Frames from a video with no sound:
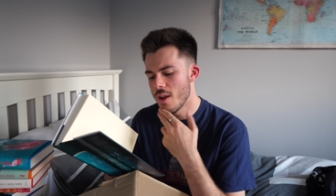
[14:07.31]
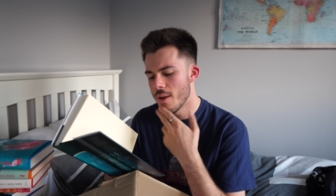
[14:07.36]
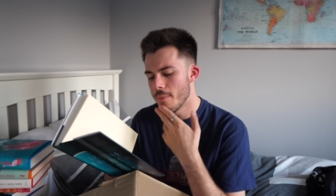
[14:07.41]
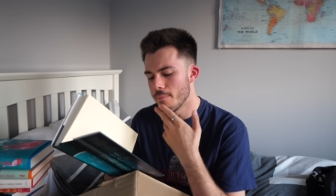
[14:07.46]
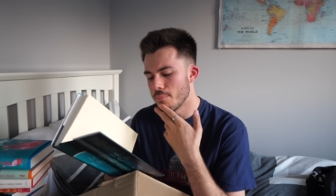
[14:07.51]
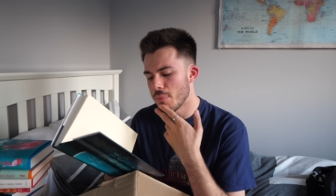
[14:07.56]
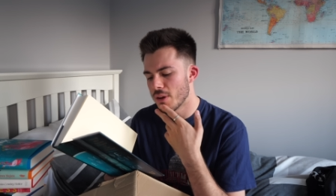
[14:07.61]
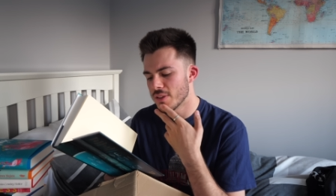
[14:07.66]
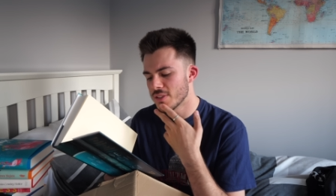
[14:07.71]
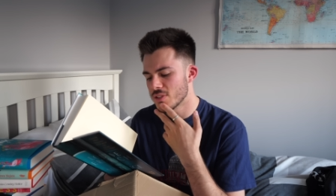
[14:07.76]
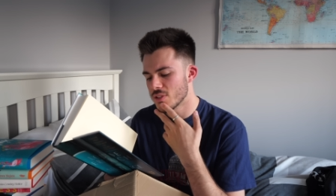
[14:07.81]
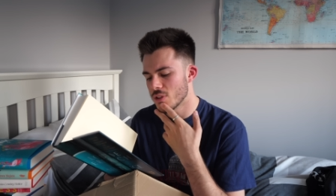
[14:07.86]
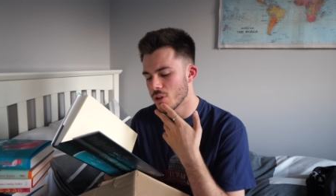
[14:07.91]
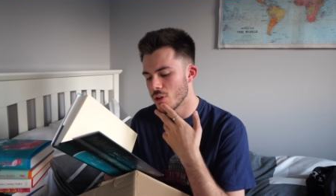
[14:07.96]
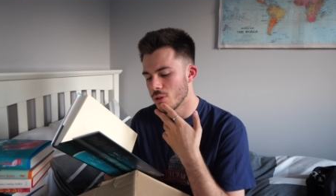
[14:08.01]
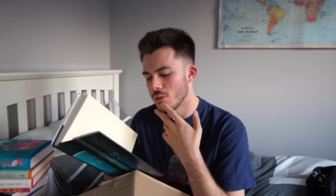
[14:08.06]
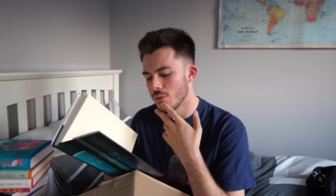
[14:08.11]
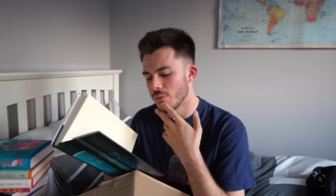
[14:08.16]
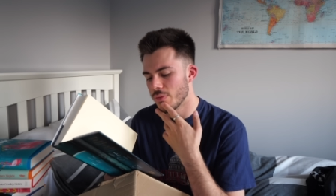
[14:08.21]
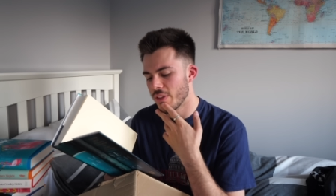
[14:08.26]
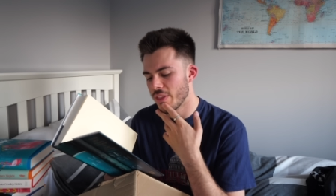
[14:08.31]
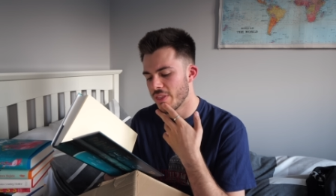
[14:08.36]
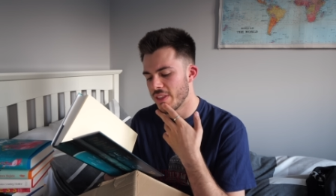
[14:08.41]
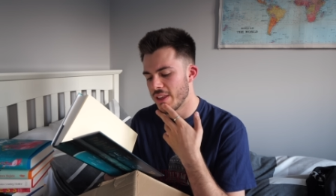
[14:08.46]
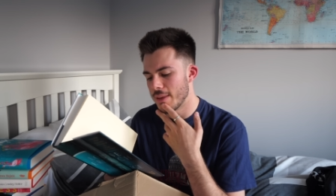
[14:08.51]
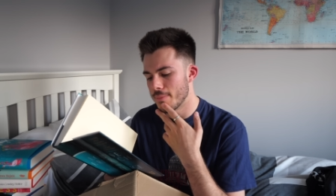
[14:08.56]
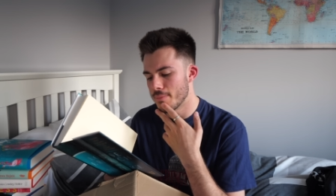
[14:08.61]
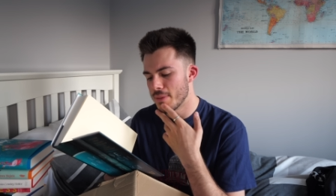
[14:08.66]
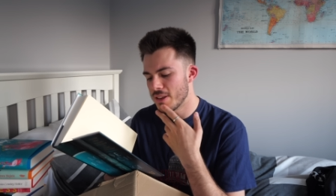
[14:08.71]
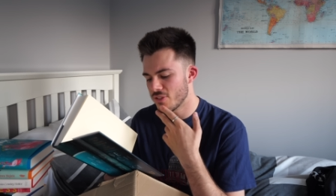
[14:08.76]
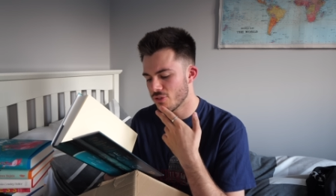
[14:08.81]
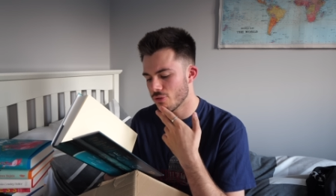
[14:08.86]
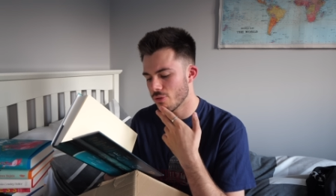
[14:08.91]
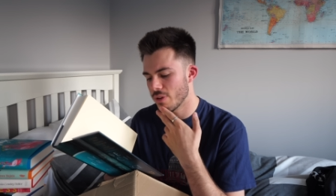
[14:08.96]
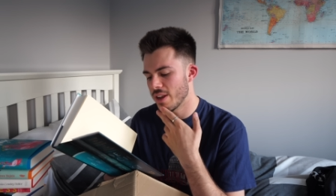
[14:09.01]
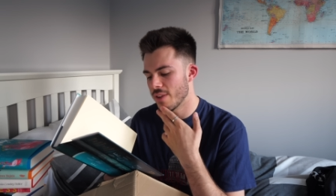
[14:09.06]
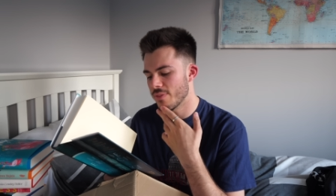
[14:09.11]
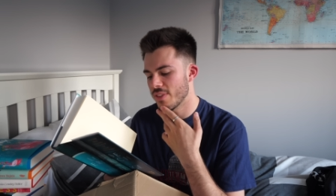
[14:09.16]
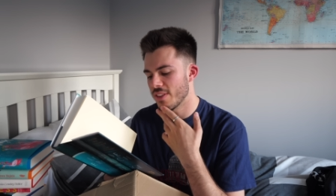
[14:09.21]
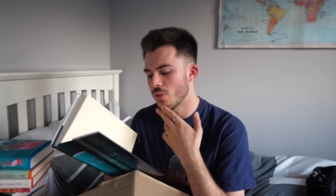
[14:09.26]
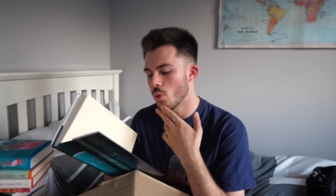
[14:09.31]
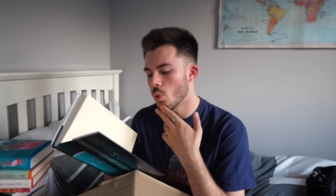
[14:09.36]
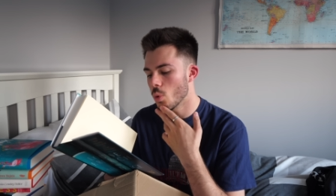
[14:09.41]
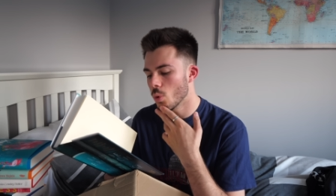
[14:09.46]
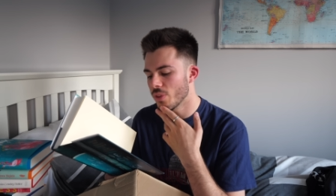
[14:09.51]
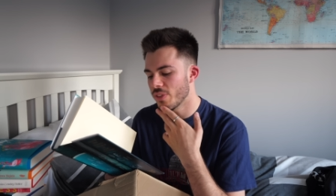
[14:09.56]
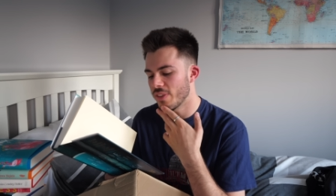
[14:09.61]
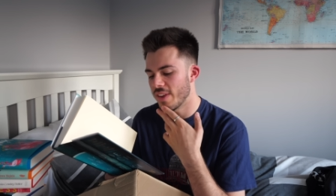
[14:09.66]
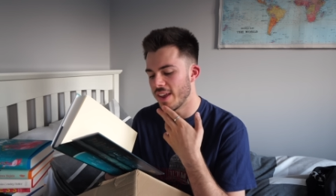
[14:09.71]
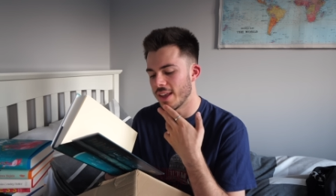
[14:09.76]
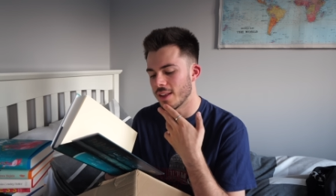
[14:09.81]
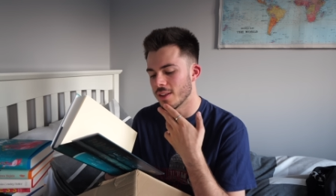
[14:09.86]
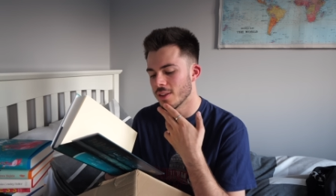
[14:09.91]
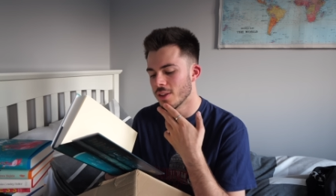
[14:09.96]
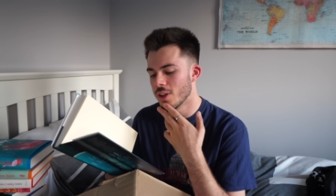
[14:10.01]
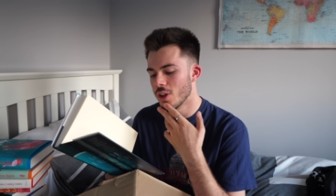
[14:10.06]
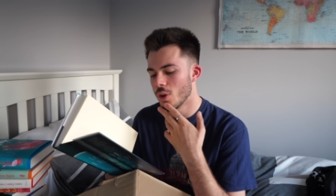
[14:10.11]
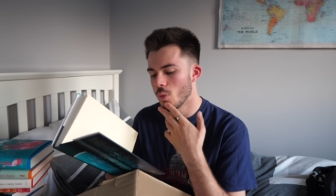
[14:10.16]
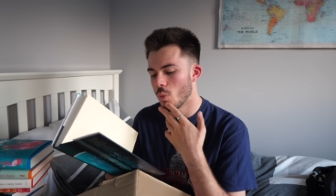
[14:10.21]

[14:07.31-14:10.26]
must solve the mystery of this haunting